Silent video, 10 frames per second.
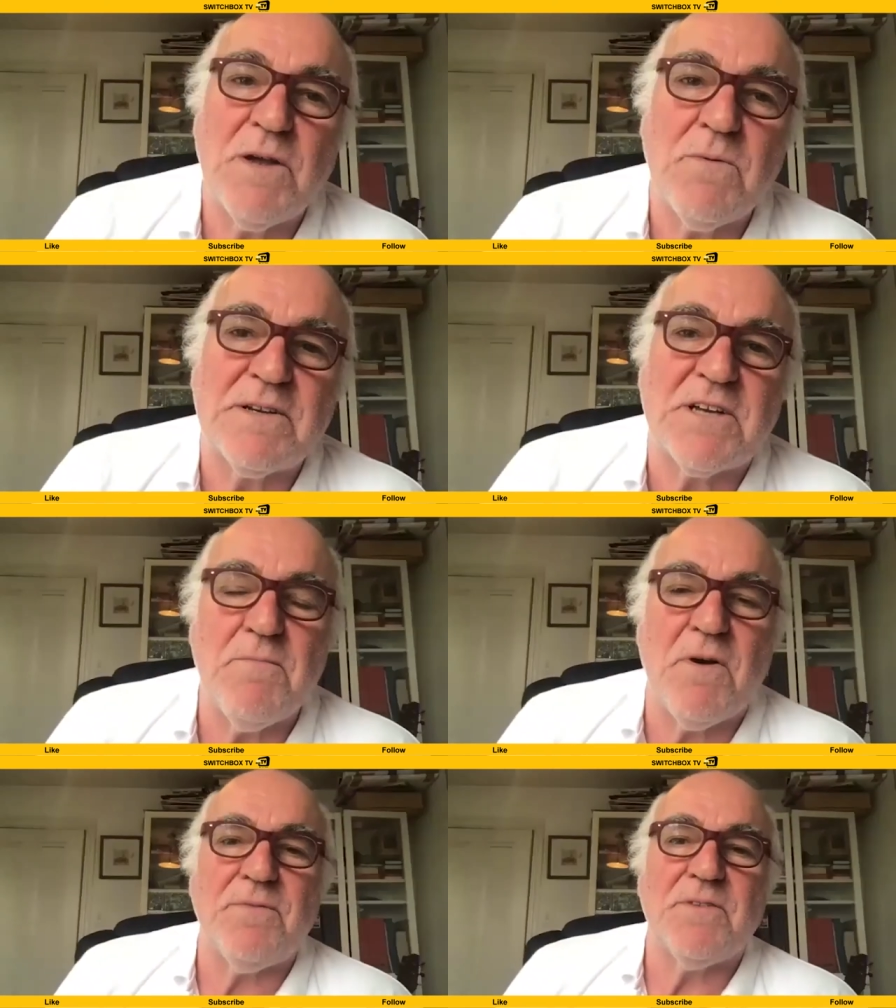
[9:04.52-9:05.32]
would
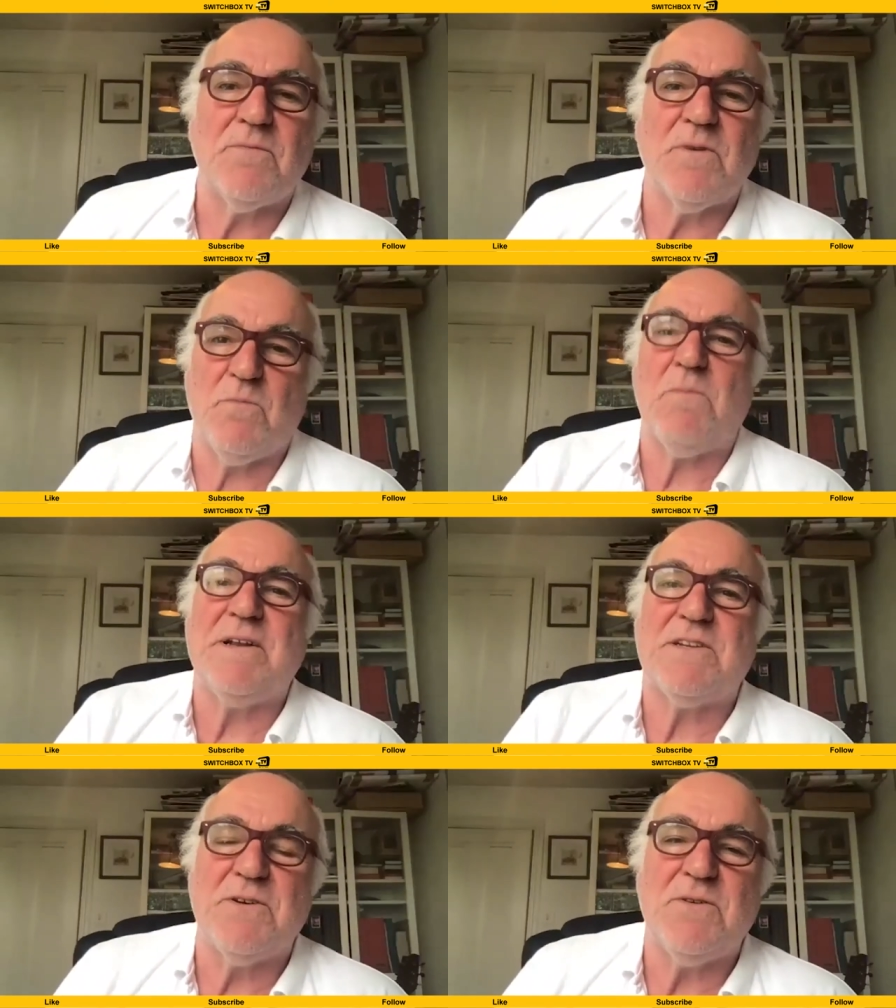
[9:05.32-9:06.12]
come on. Well,
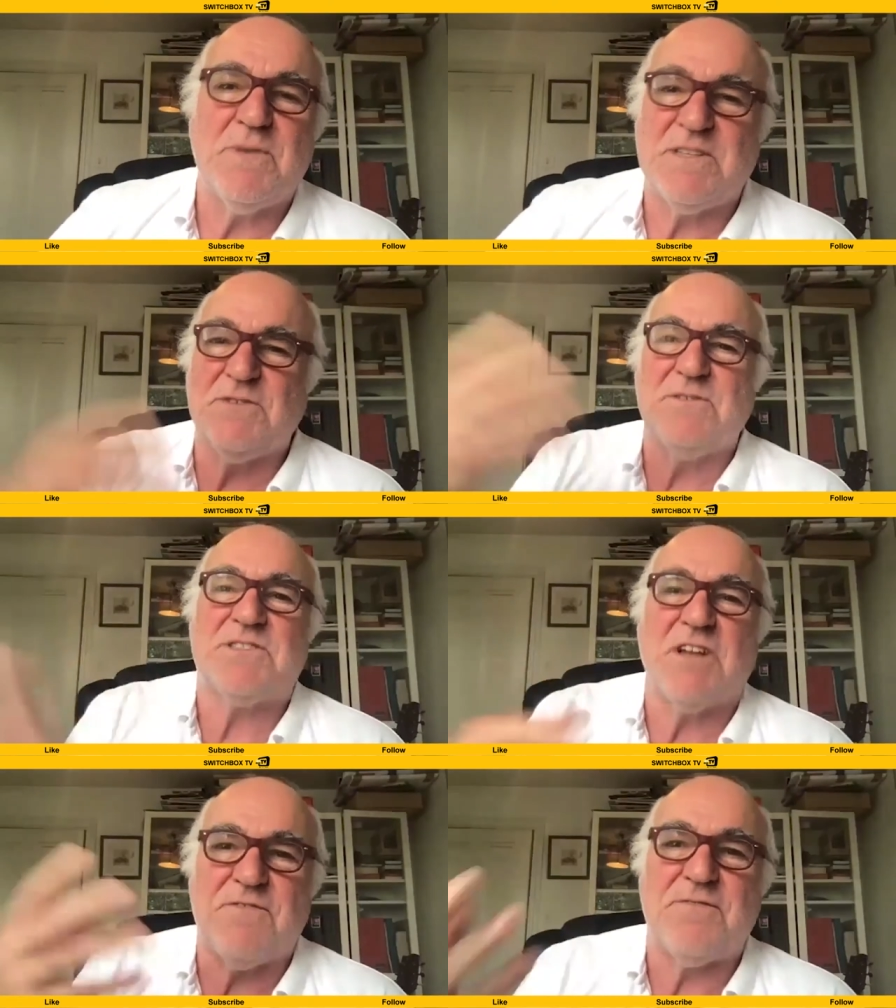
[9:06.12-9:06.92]
we'd do
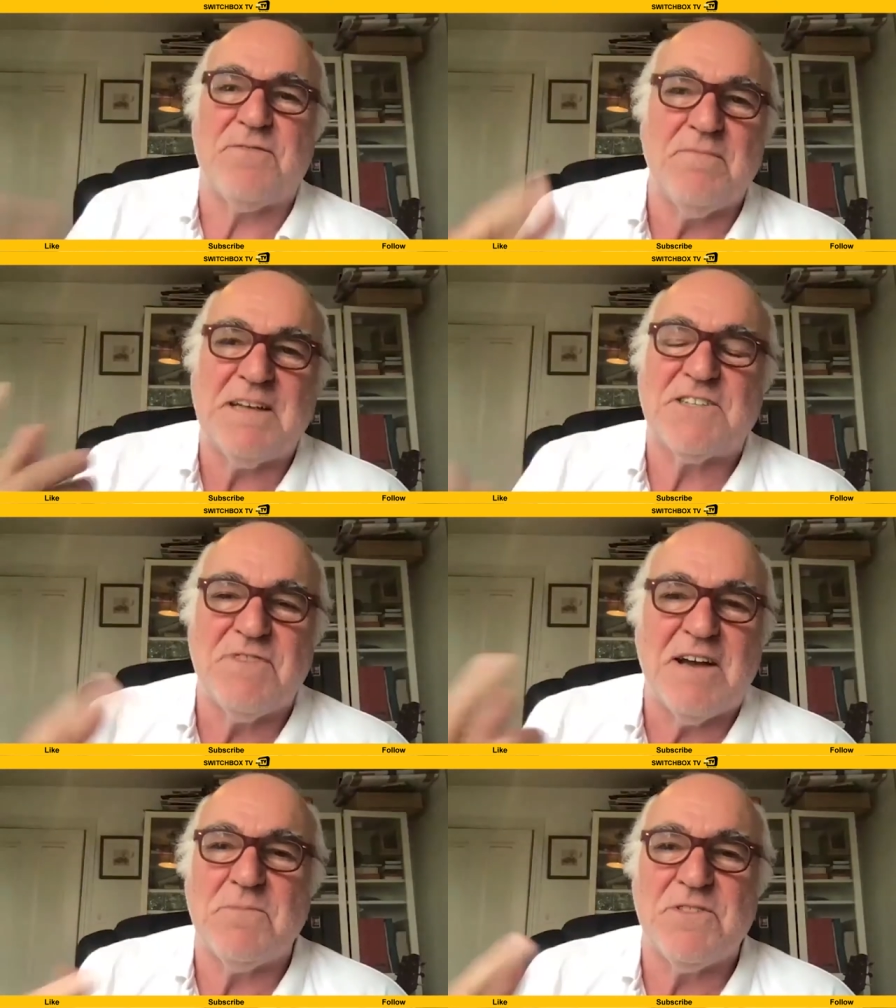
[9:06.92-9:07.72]
stuff, mess
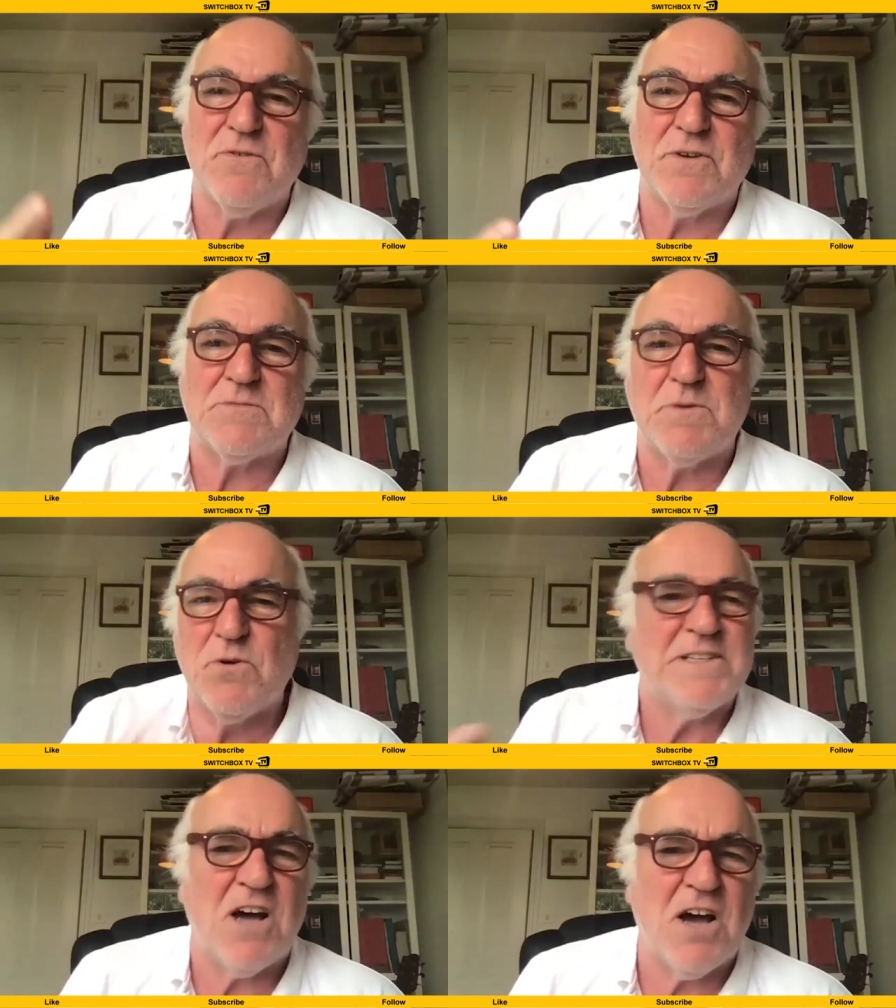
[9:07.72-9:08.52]
around with the audience. We
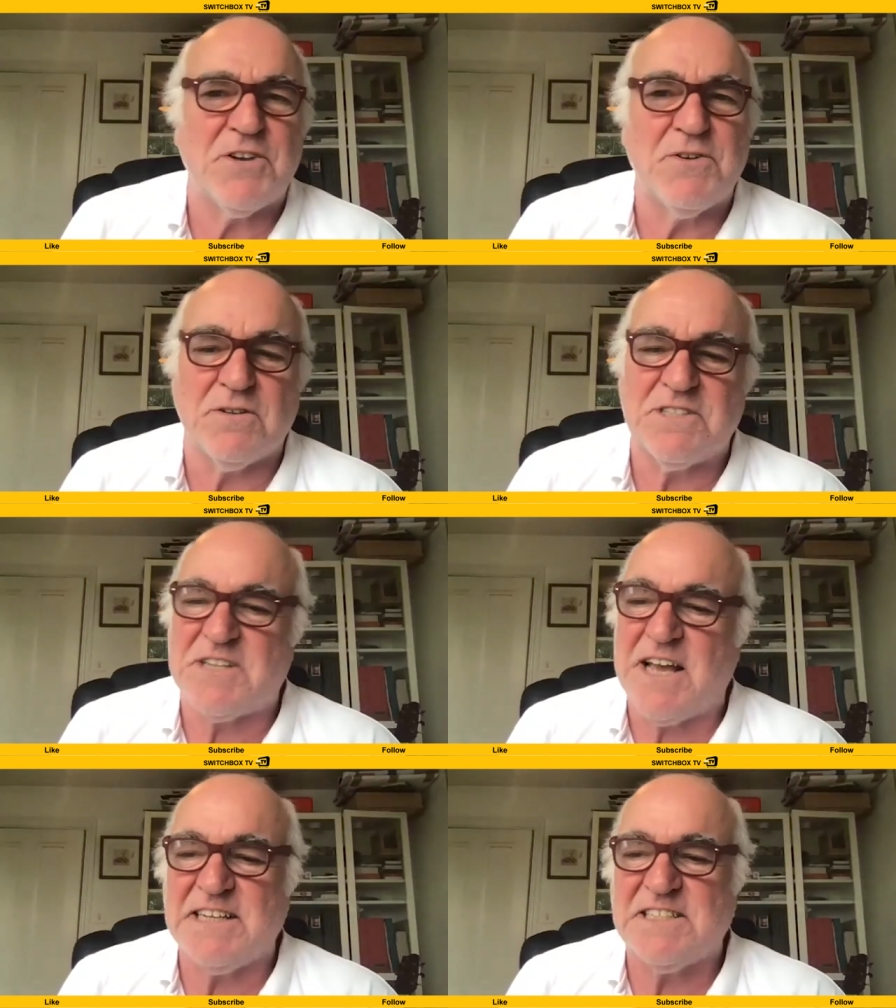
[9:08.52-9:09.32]
always argued on
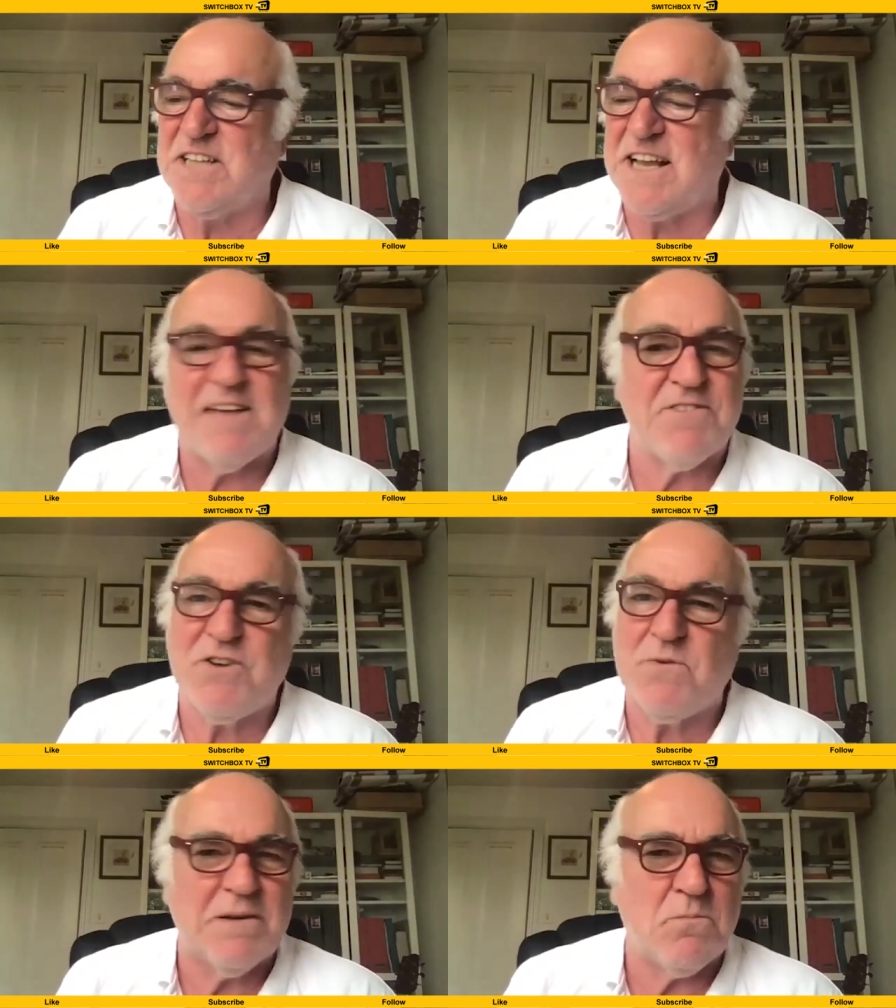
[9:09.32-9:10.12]
stage, and they never
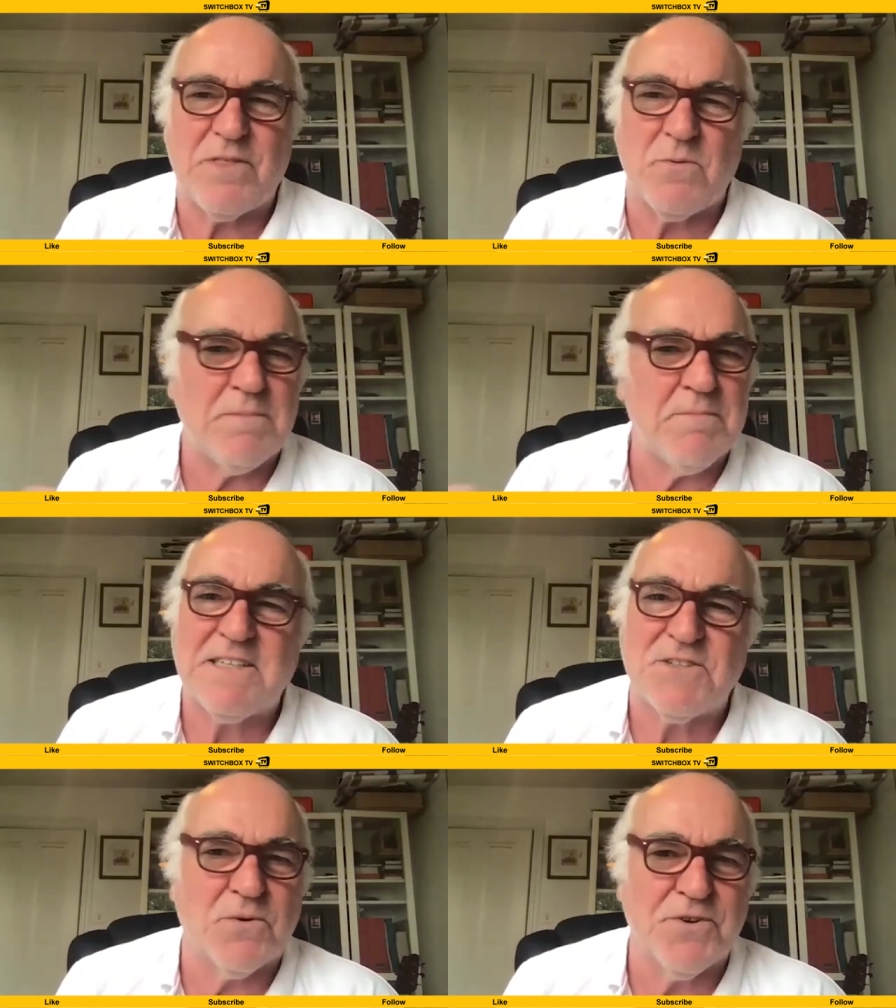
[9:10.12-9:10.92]
knew whether we
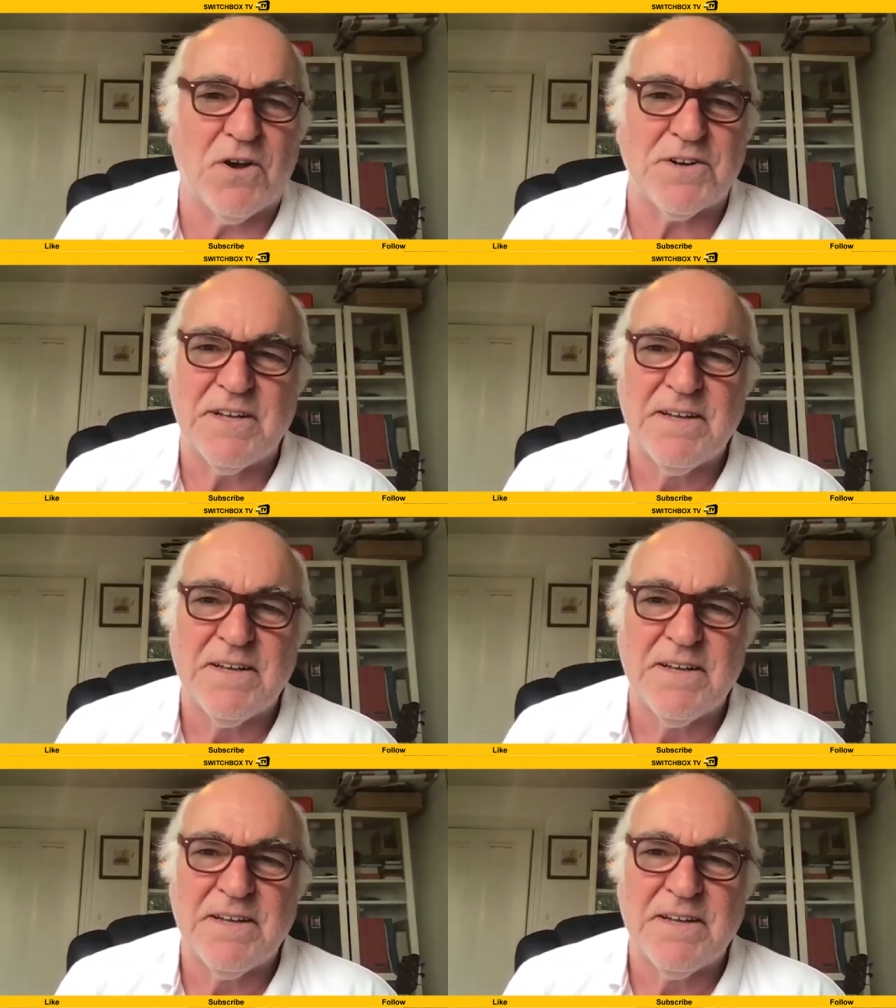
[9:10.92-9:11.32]
meant it or not.